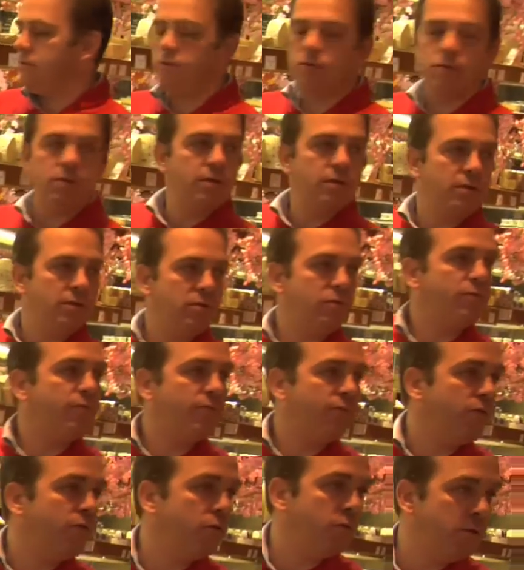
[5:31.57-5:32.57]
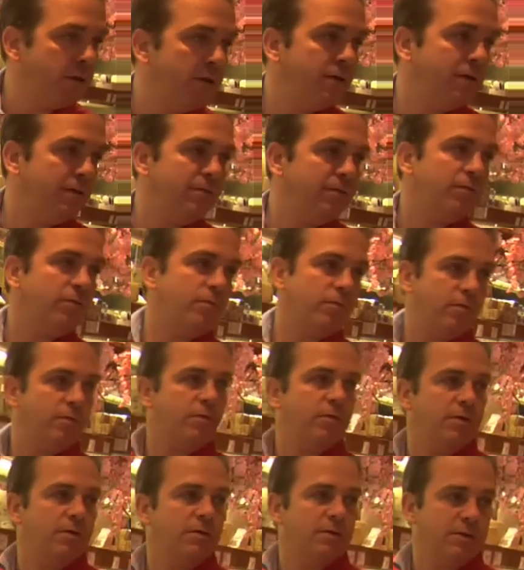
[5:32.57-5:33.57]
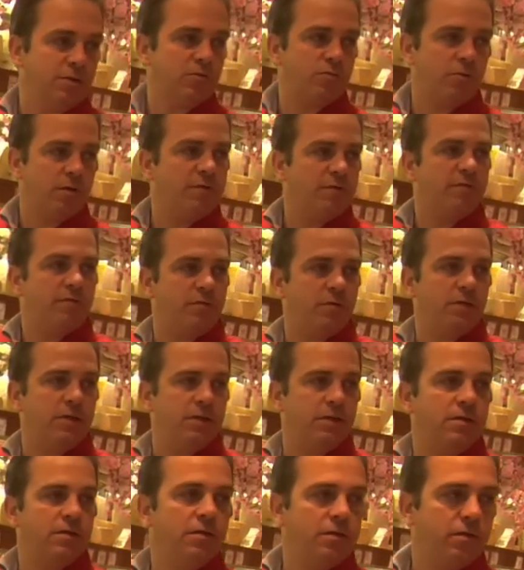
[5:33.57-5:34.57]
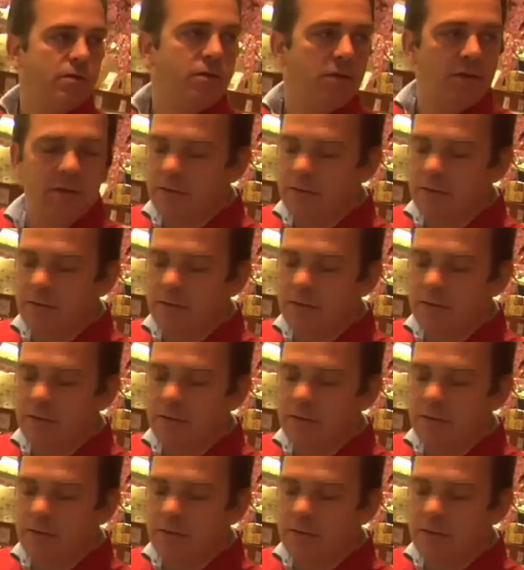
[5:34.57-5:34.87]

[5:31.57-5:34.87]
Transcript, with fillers: it's, uh, it's, fruity. Uh, it, it will be fruity